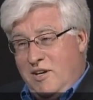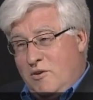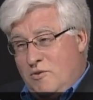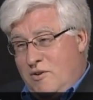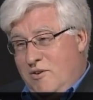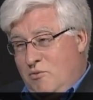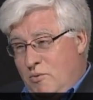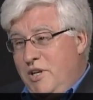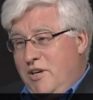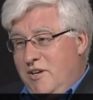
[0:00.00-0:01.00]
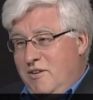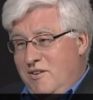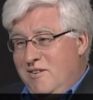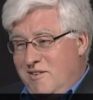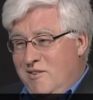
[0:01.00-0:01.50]
they are winning
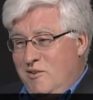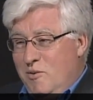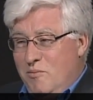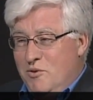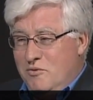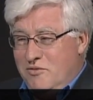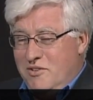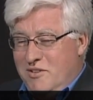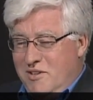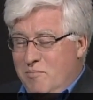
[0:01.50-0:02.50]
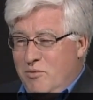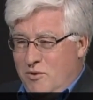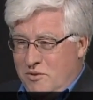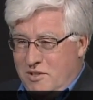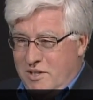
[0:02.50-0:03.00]
in a number of
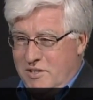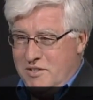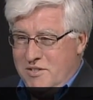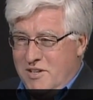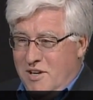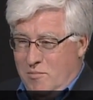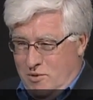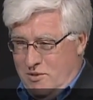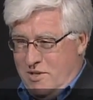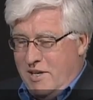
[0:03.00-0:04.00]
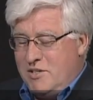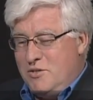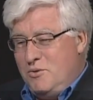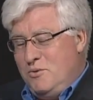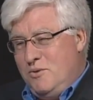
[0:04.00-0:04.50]
important cases, but
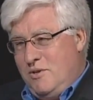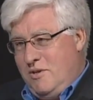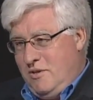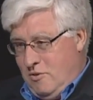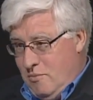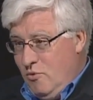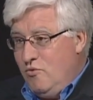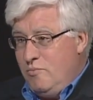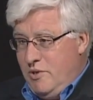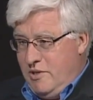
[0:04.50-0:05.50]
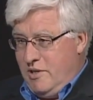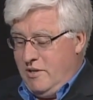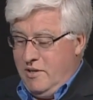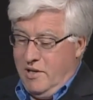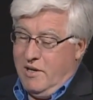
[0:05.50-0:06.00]
thanks to your movement
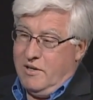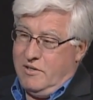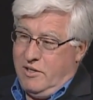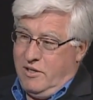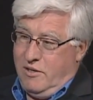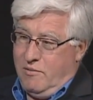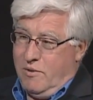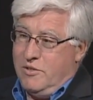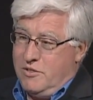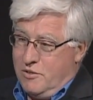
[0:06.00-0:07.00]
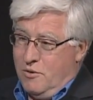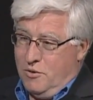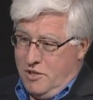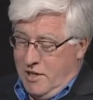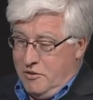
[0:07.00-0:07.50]
and what is
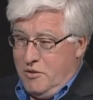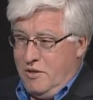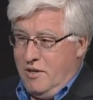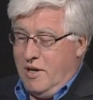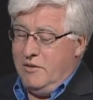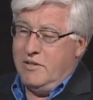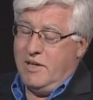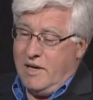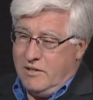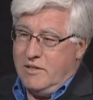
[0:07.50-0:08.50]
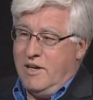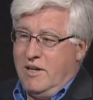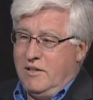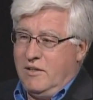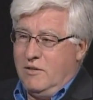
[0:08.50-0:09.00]
called the
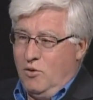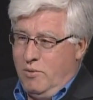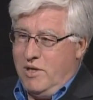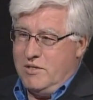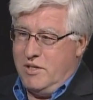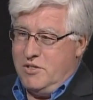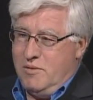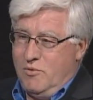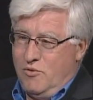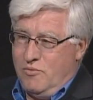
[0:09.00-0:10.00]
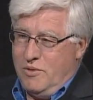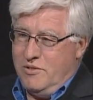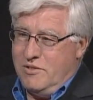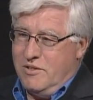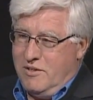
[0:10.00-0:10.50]
Anti-Globalisation
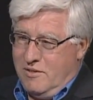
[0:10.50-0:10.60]
Movement,